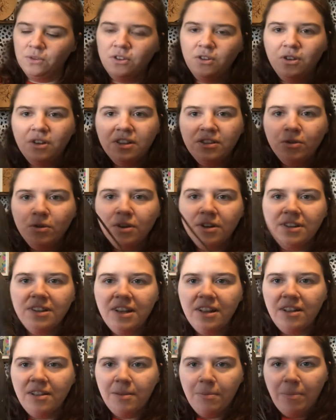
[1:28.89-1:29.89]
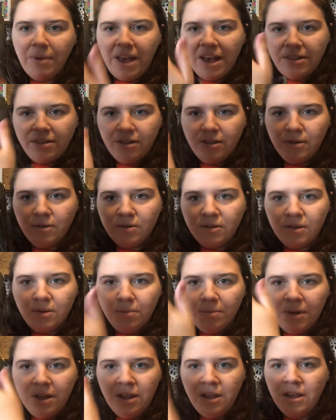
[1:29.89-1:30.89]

You can sort of tell on the back that there's some